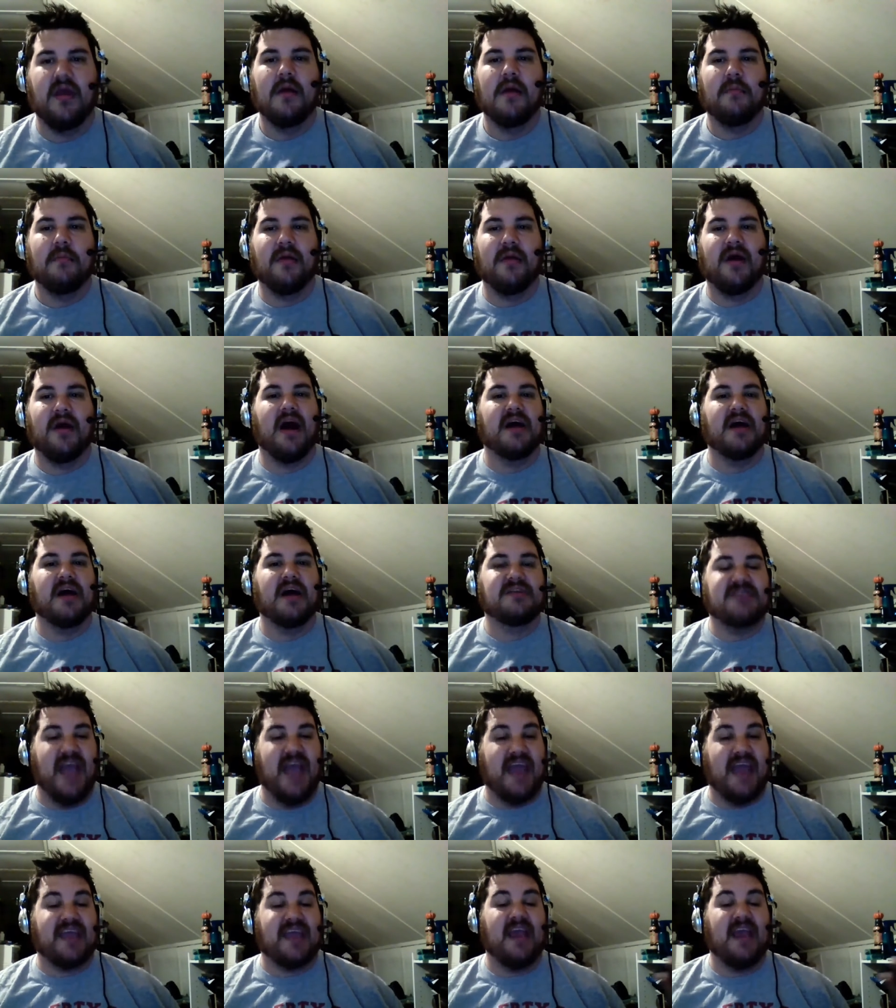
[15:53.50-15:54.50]
But uh,
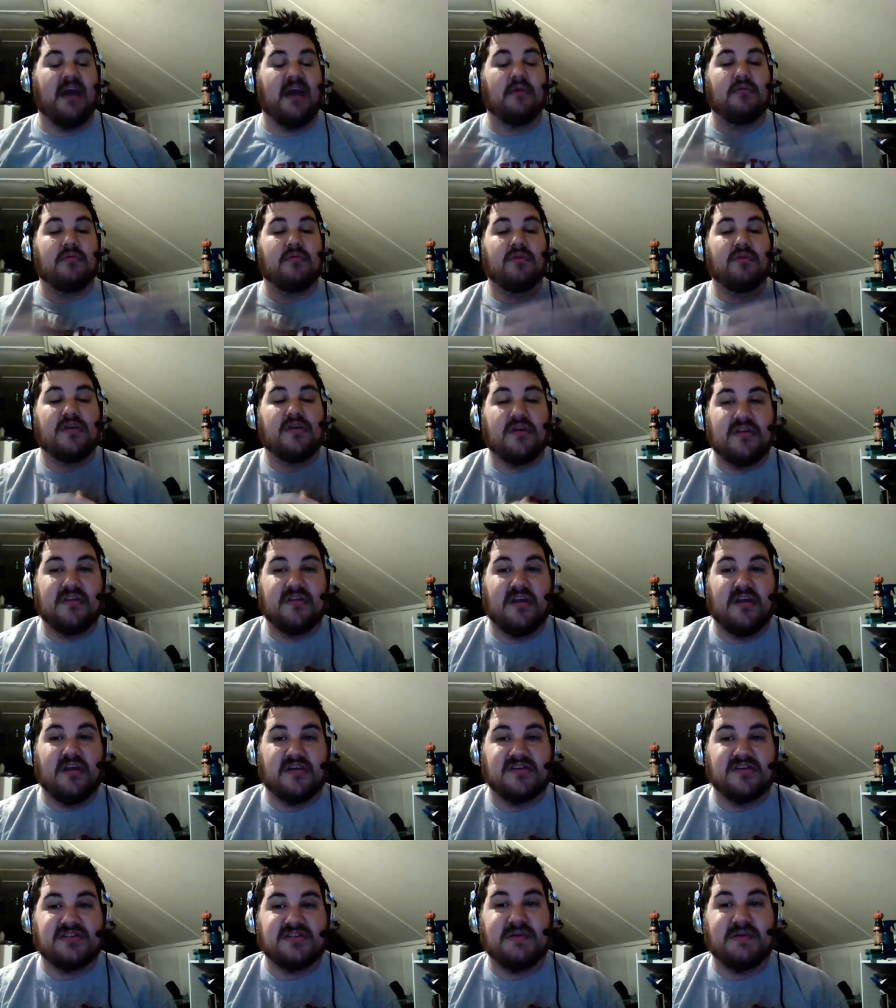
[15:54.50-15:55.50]
Jackie had really good
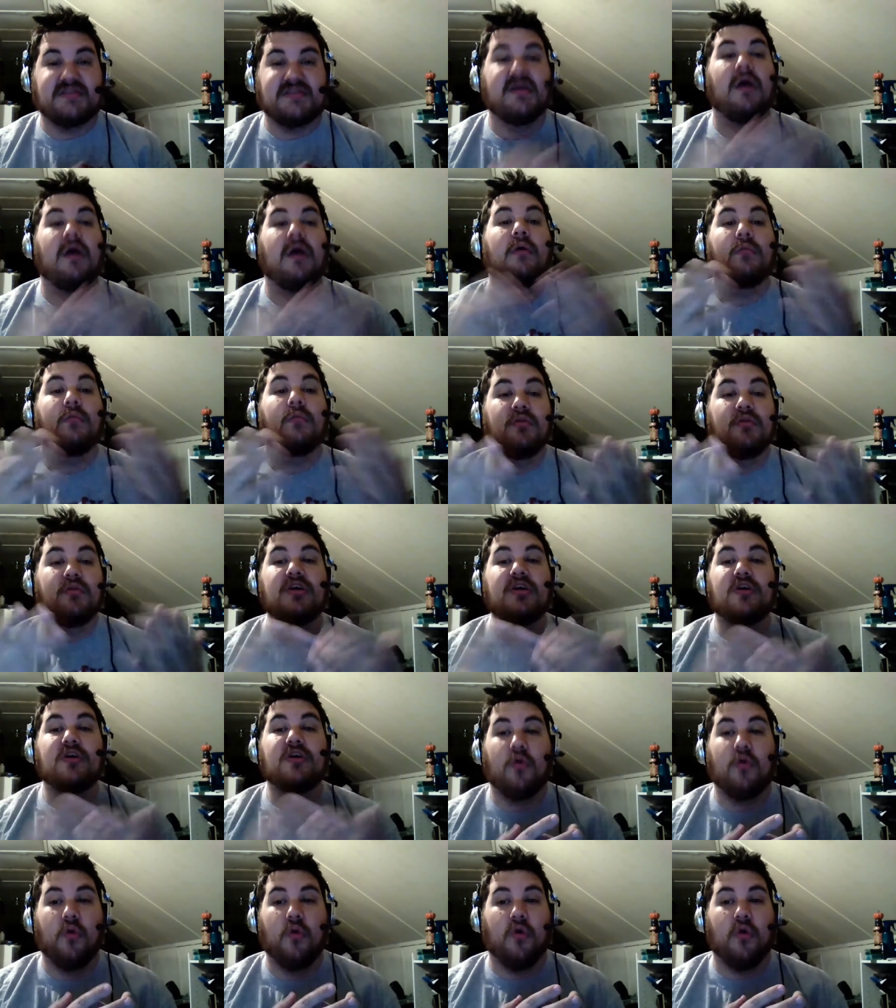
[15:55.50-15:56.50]
induction speech. Really
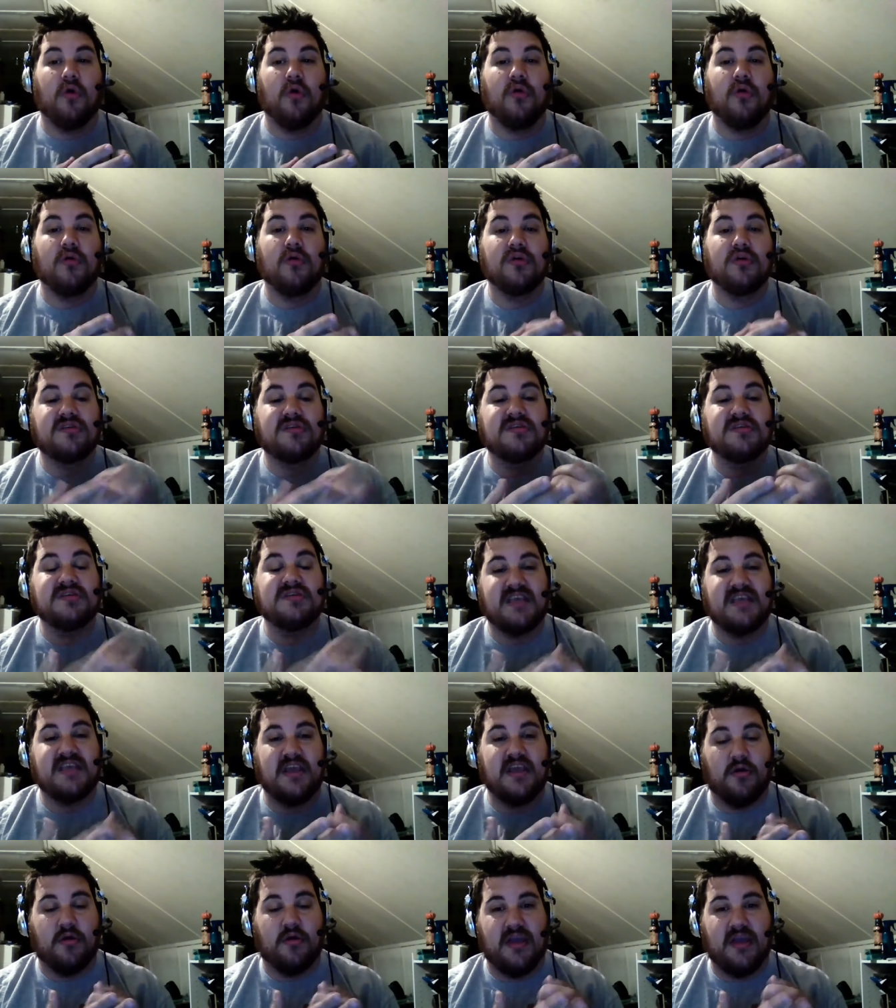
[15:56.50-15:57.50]
cool to
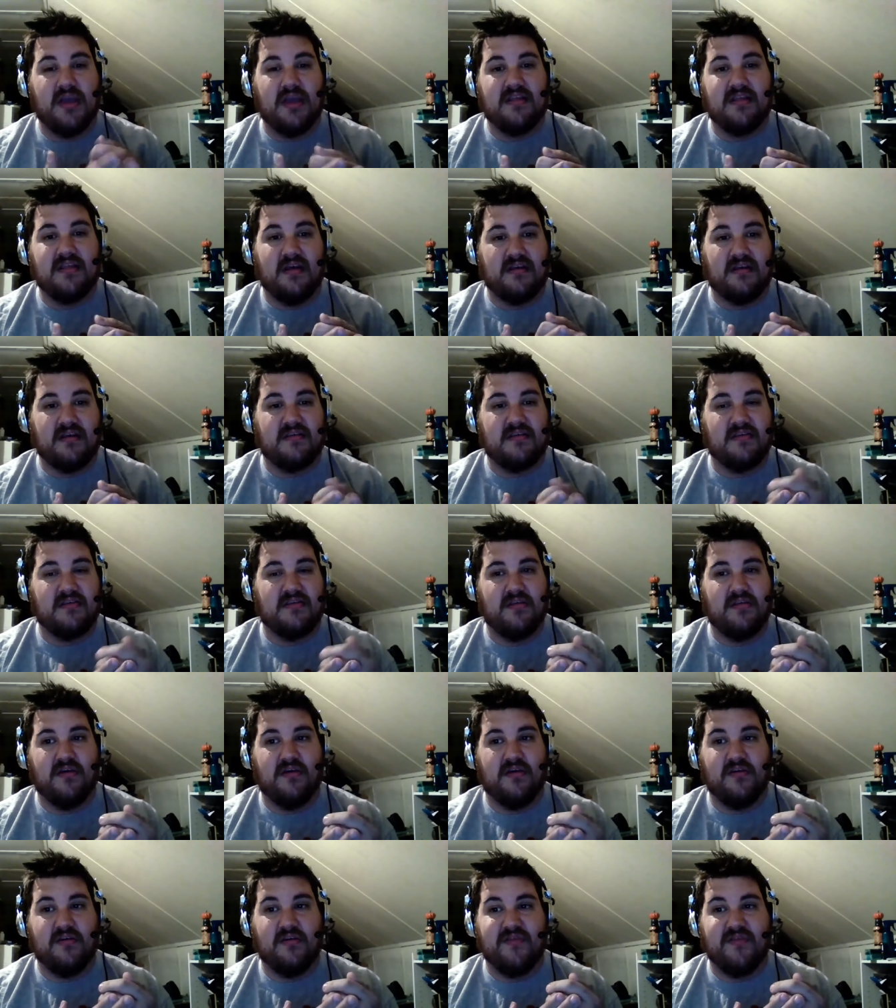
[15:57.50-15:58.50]
see her get inducted into the
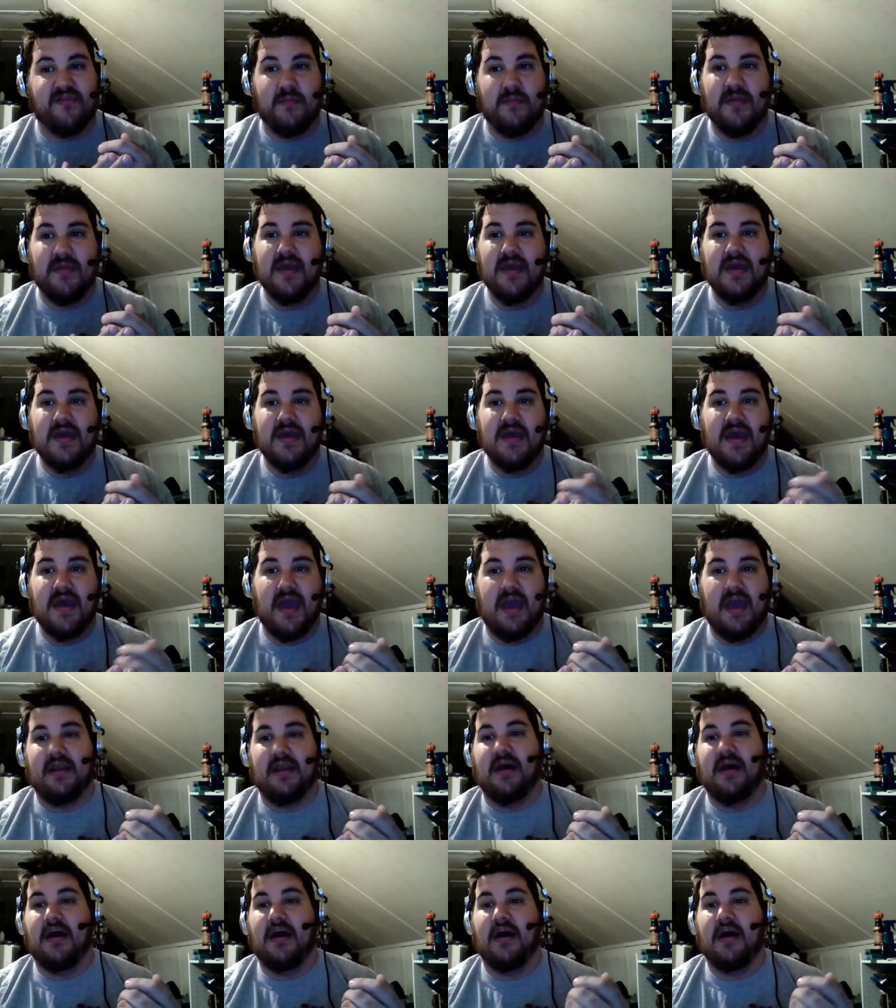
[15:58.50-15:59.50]
Hall of Fame,
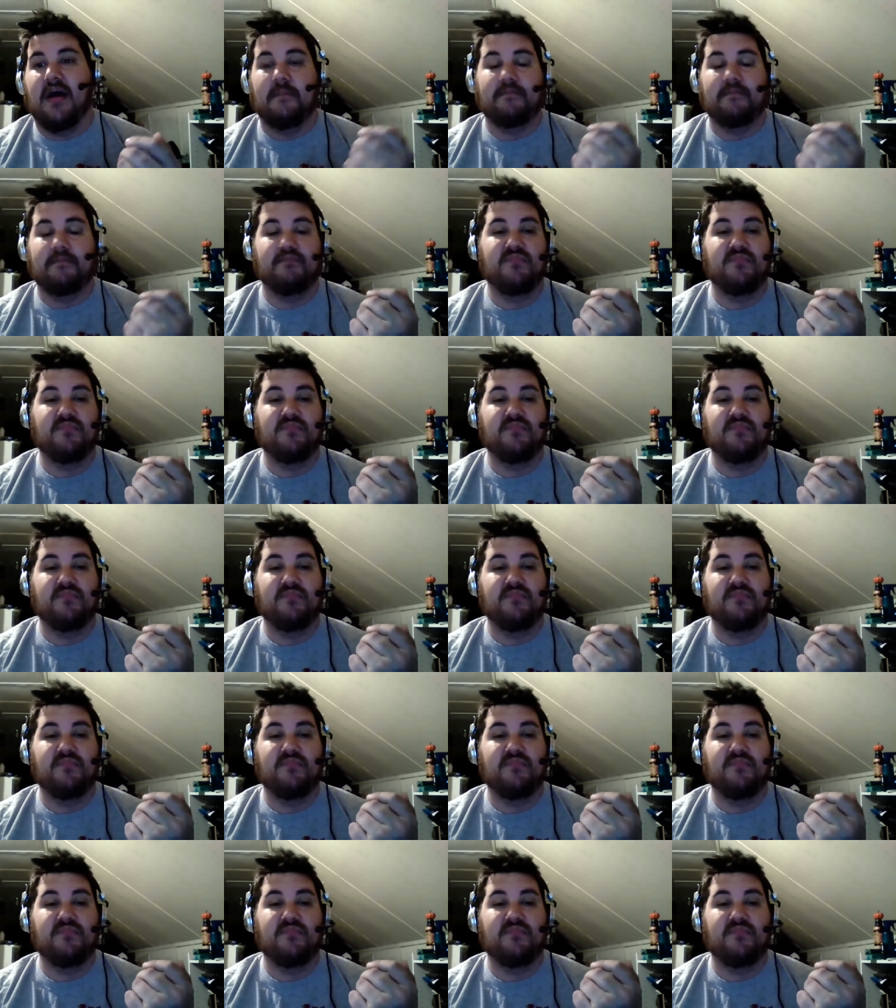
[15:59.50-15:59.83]
and um,